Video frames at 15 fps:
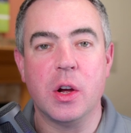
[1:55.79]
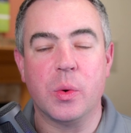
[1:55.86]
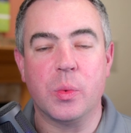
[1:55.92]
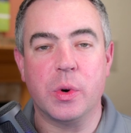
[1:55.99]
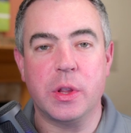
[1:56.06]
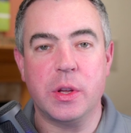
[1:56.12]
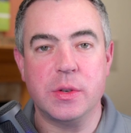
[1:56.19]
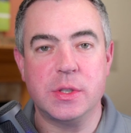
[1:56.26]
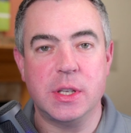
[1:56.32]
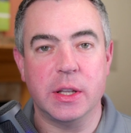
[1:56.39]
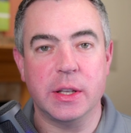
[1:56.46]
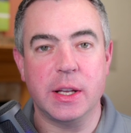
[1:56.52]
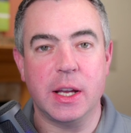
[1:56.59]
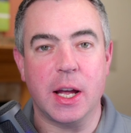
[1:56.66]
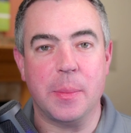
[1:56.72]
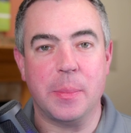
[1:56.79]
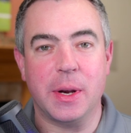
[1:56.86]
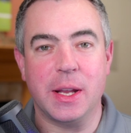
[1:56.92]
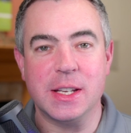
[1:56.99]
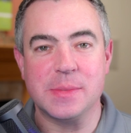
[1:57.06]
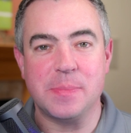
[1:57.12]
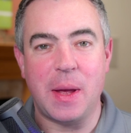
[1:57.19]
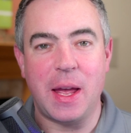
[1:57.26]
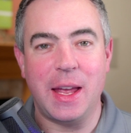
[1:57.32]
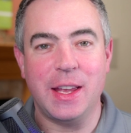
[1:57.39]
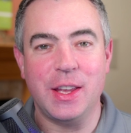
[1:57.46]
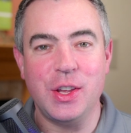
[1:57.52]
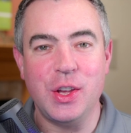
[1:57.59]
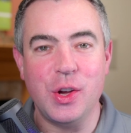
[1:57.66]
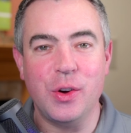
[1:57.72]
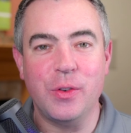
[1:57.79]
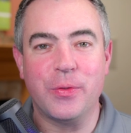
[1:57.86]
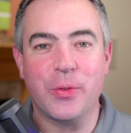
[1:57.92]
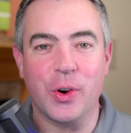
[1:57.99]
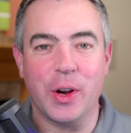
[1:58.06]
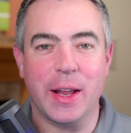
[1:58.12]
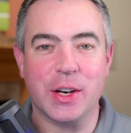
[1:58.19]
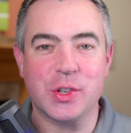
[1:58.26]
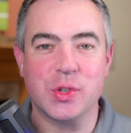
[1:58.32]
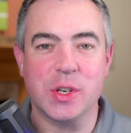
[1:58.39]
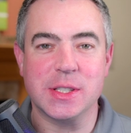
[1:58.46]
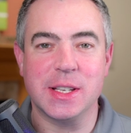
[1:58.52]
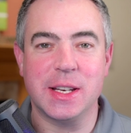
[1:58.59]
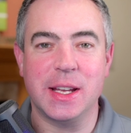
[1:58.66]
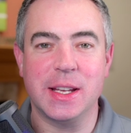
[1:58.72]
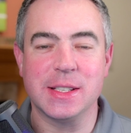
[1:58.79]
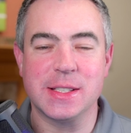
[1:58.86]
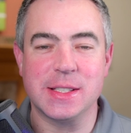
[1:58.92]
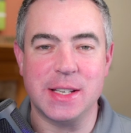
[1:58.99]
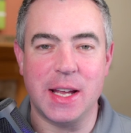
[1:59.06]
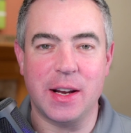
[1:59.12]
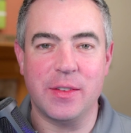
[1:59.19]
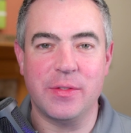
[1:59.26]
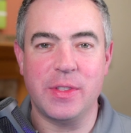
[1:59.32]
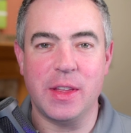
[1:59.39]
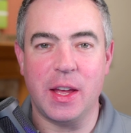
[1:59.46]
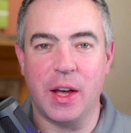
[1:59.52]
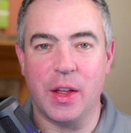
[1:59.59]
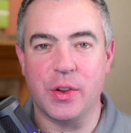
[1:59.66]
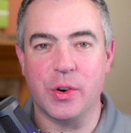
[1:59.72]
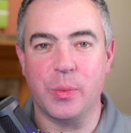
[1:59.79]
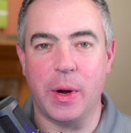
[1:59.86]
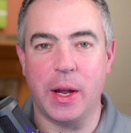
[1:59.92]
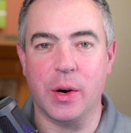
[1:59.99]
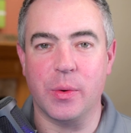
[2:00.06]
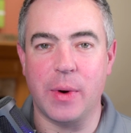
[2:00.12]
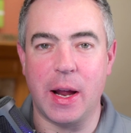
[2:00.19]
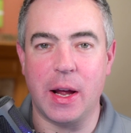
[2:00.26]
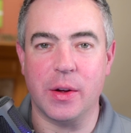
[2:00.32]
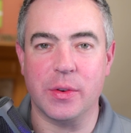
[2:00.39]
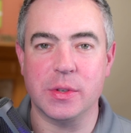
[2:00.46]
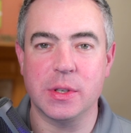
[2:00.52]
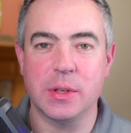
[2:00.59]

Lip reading: where the utility company is paying you for electricity instead of the other way around.